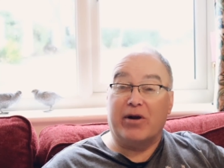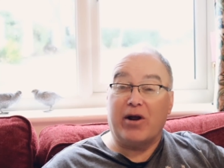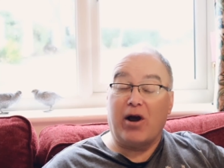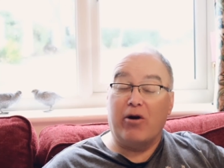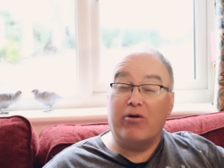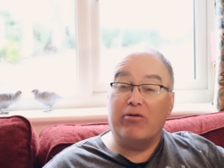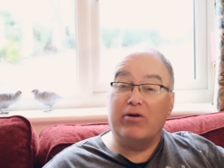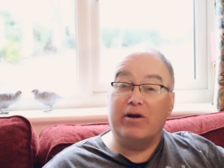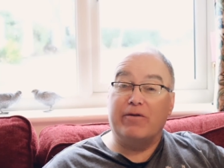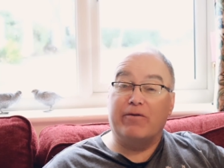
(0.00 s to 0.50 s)
but
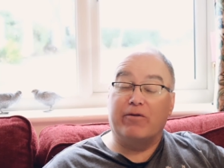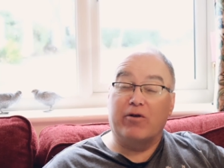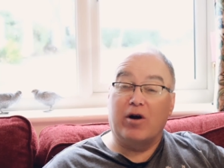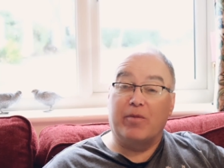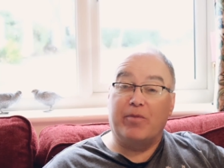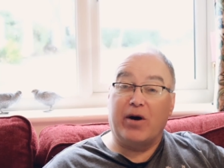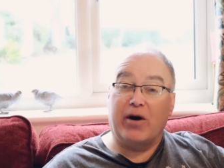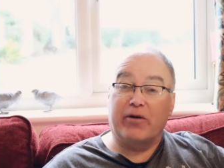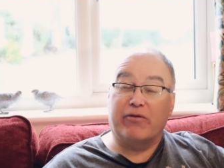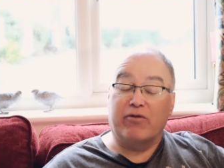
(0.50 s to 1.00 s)
only for
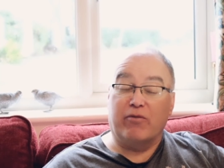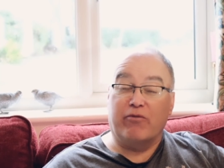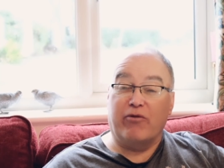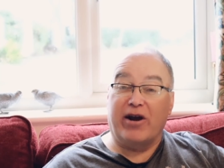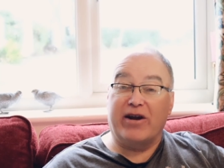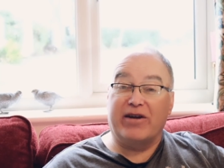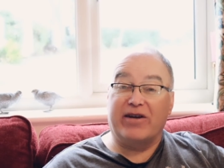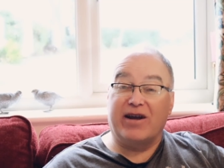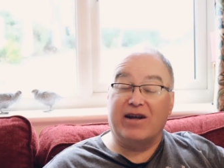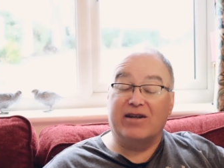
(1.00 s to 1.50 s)
our bathroom
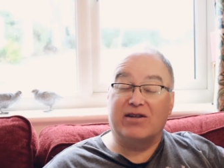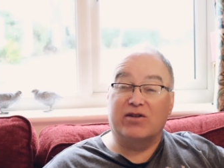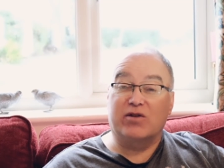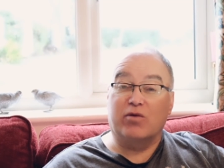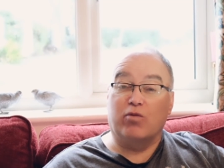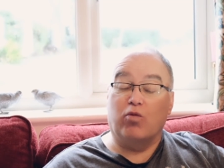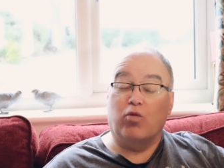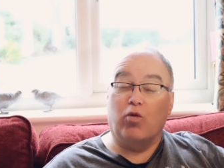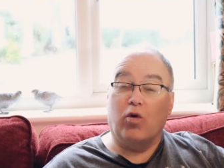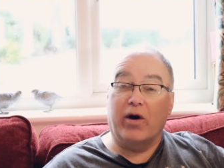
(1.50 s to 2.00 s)
radiators
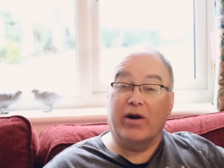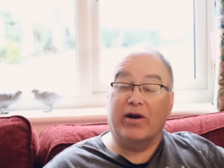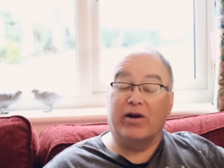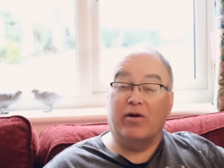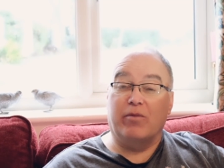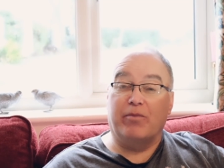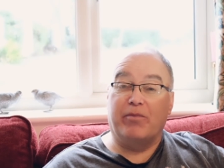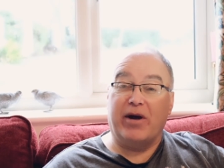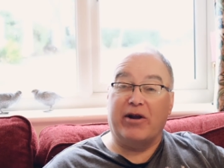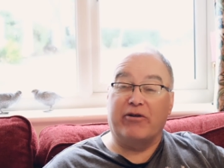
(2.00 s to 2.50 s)
and
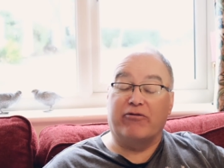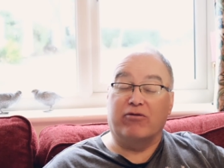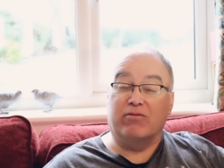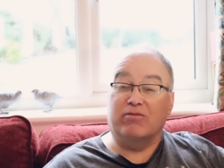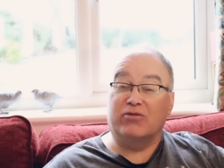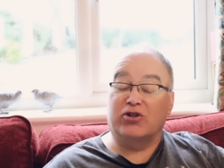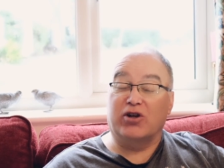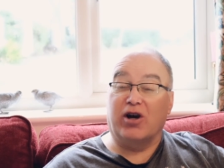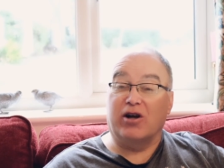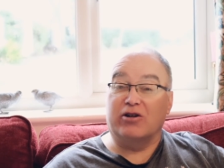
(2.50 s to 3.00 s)
one
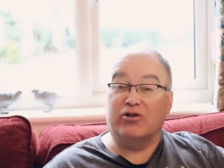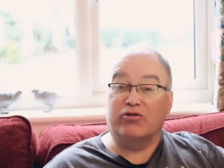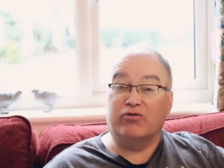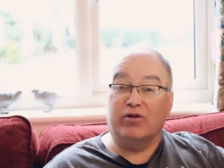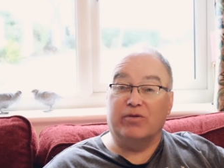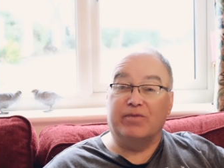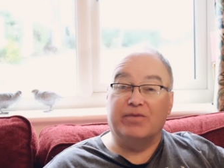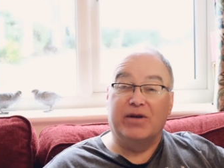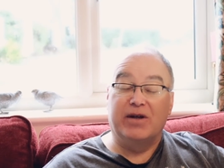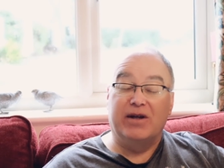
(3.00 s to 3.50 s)
bedroom, Charlotte's
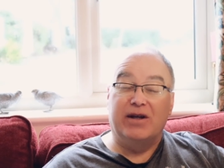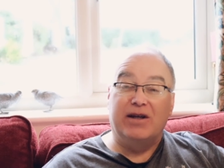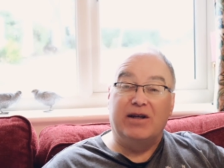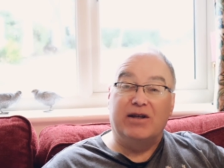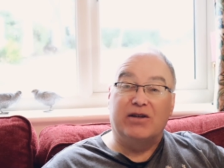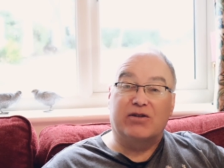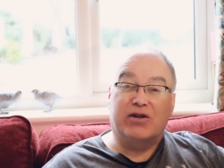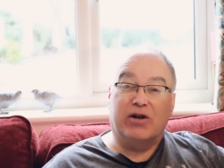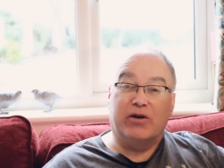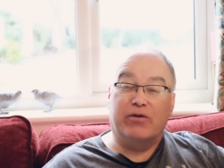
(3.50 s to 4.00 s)
room.
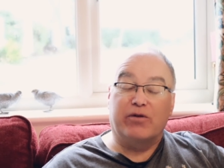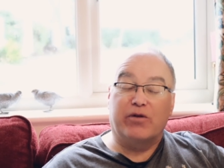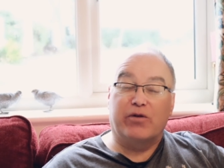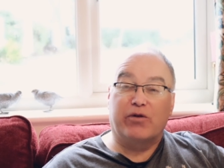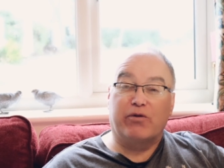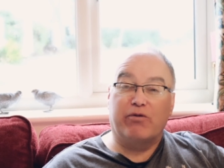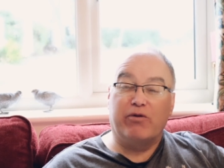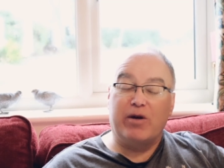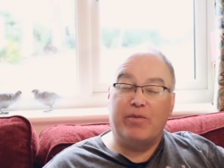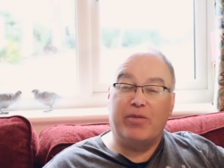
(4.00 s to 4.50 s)
So
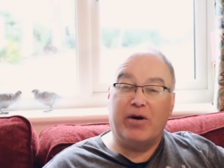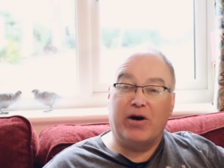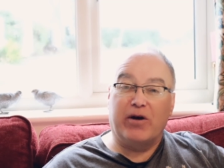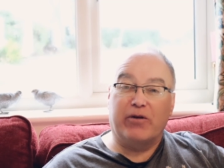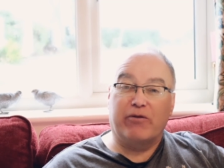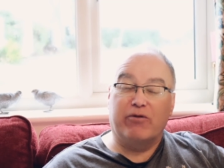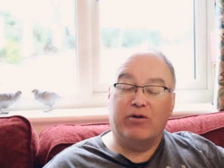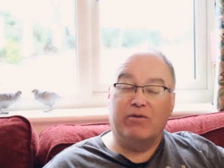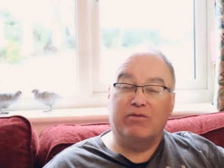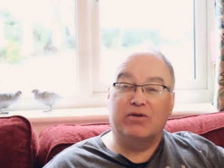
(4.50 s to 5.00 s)
three
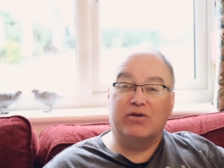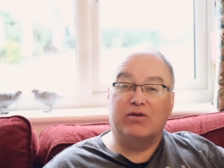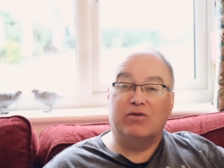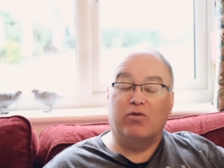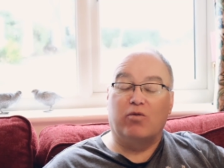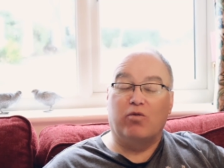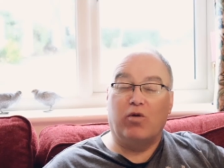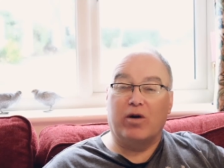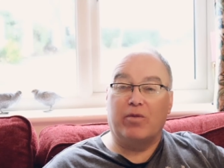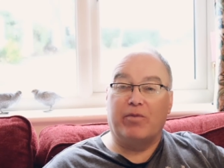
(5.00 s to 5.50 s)
bathrooms,
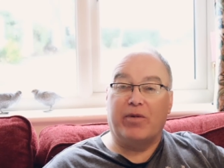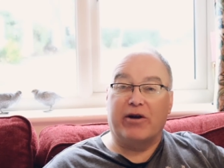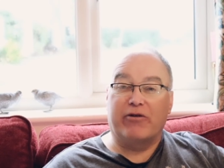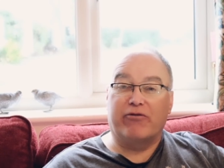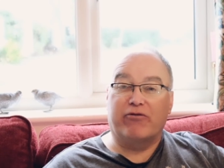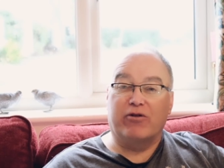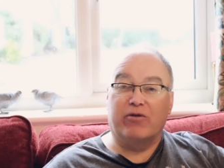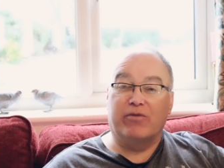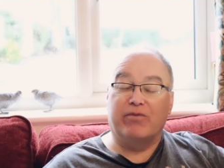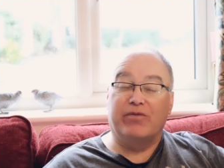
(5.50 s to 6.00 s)
one
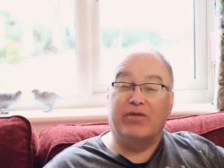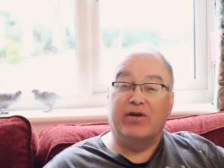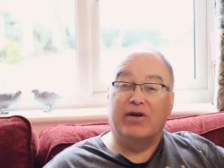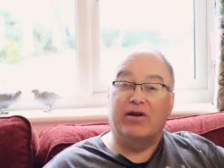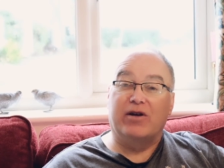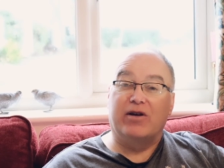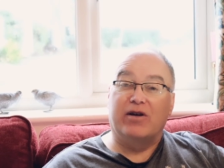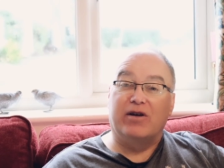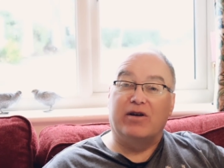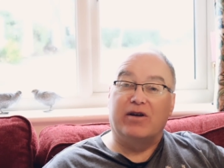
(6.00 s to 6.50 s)
bedroom,
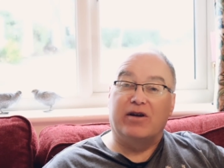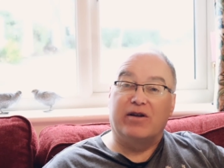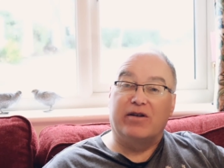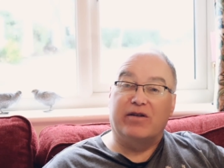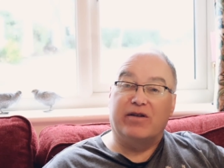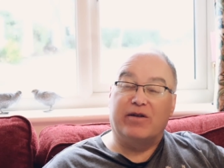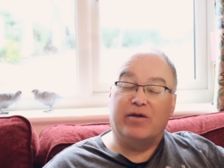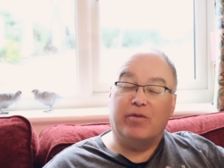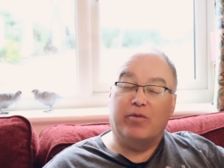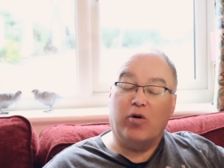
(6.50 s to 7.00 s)

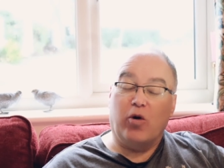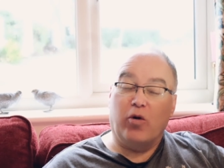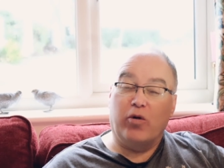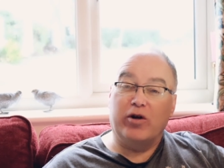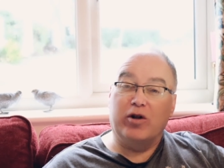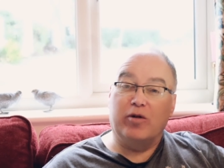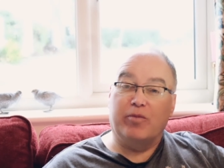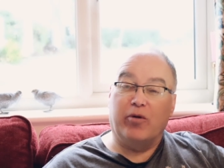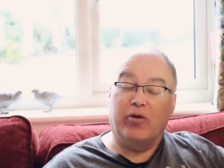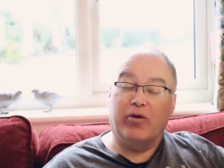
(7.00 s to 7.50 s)
the
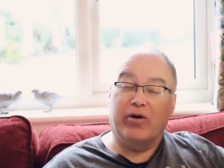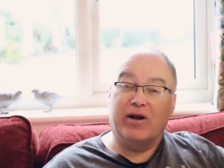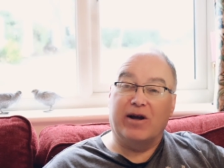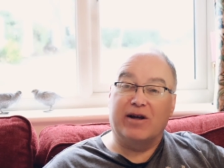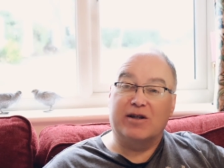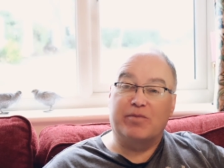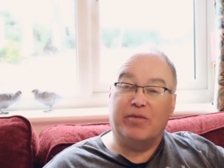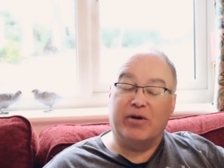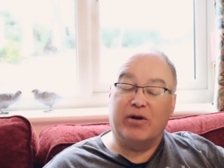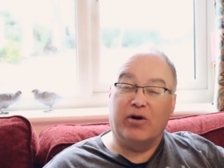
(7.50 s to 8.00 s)
oil boil
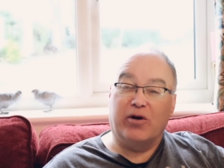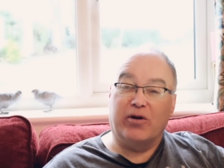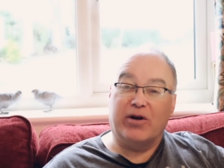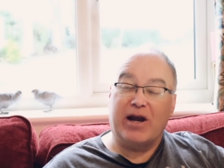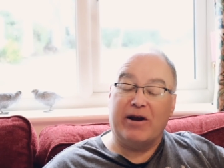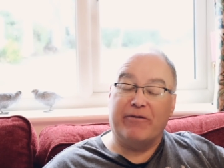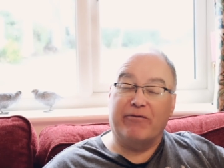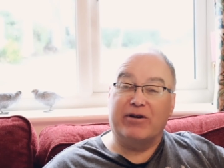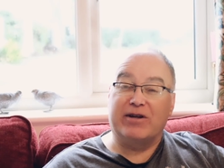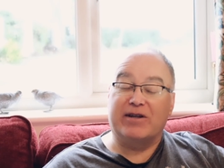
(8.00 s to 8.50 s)
has been on
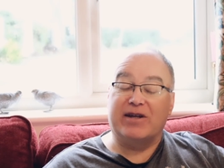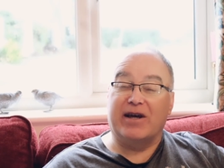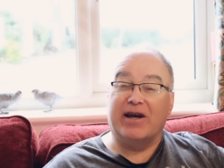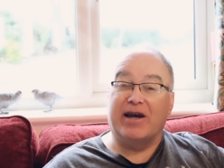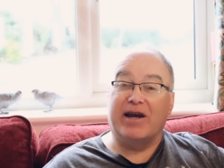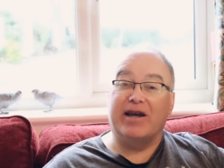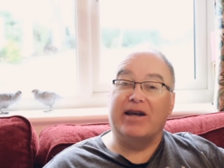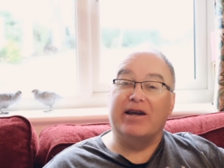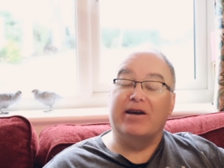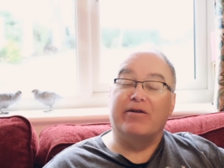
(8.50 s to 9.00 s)
every
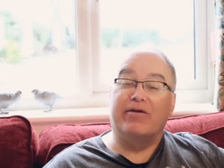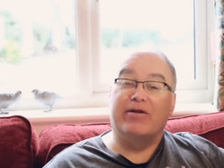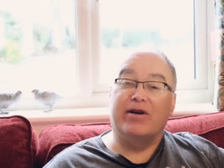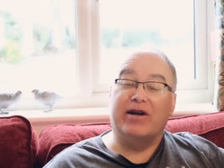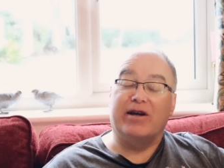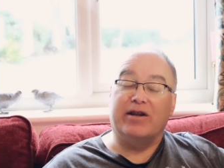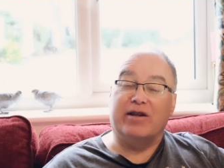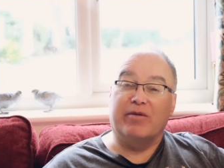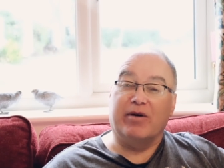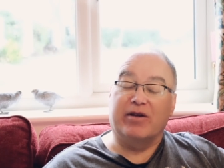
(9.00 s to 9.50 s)
day
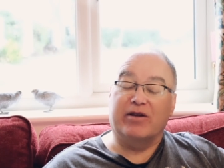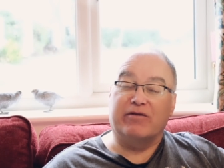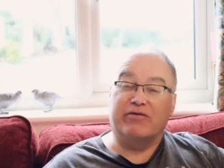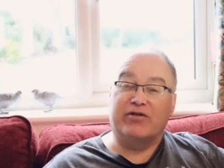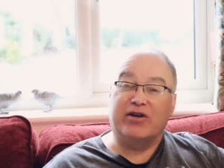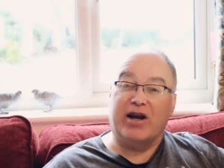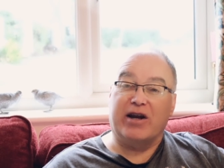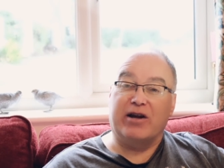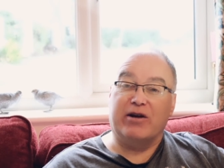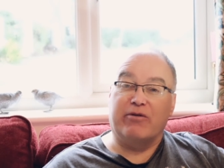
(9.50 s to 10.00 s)
in the month of
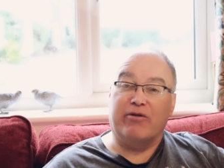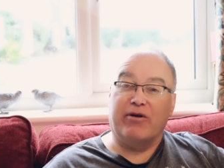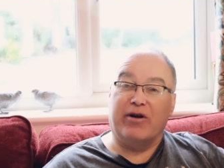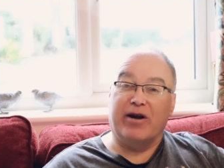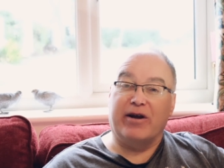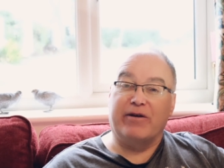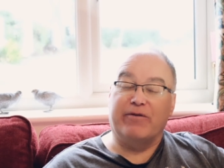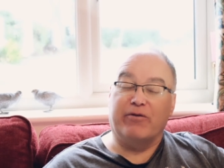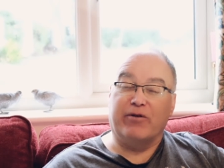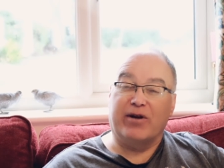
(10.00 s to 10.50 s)

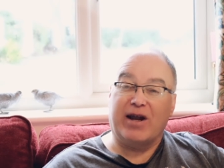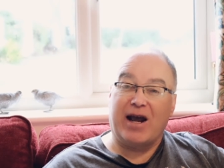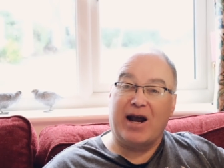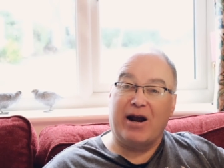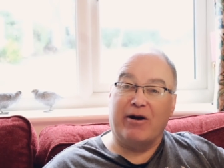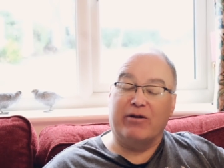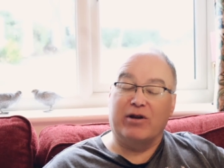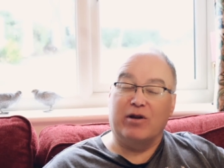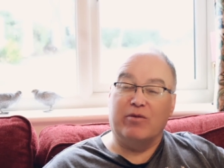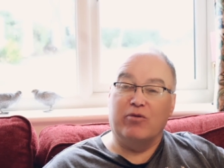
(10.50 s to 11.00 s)
January for an
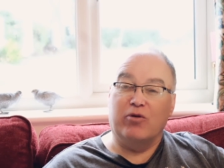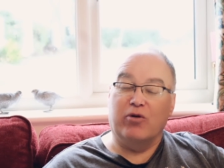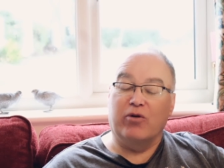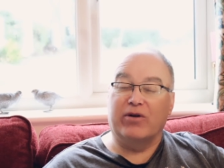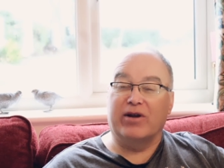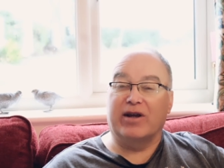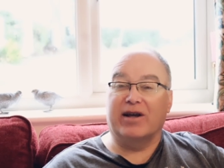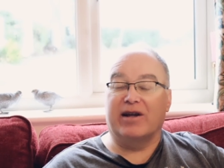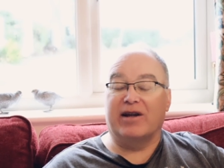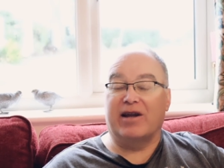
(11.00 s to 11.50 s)
hour in the
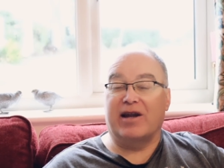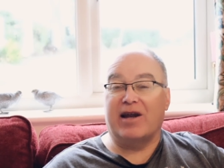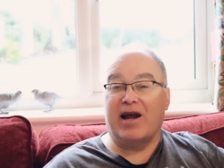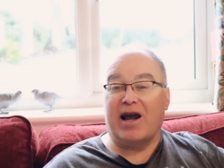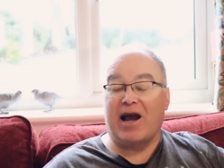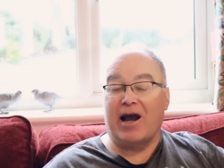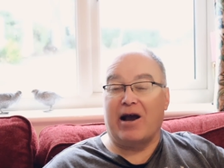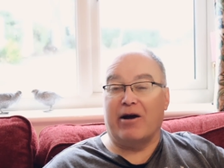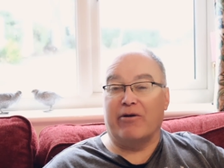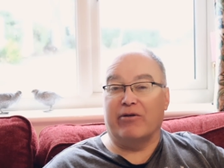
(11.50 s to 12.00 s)
morning and an
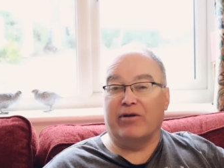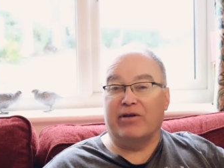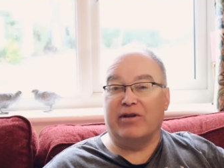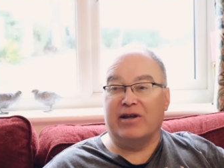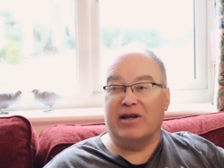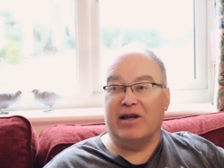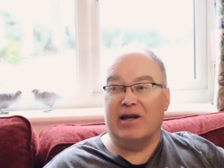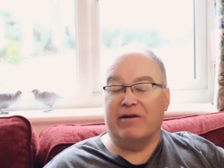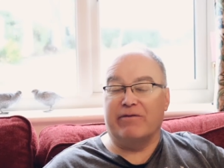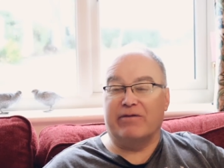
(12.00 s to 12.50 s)
hour in
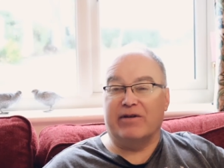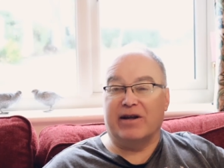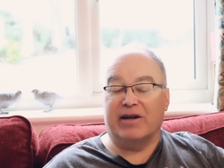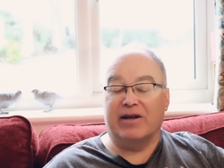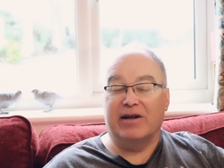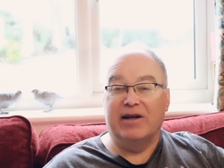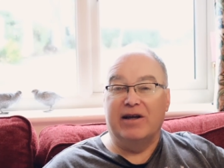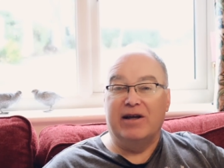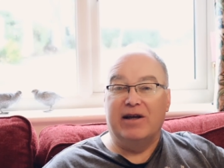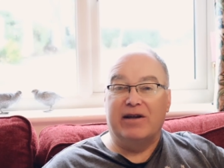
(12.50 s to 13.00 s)
the
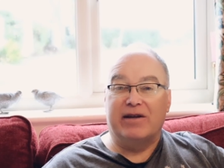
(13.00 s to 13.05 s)
evening.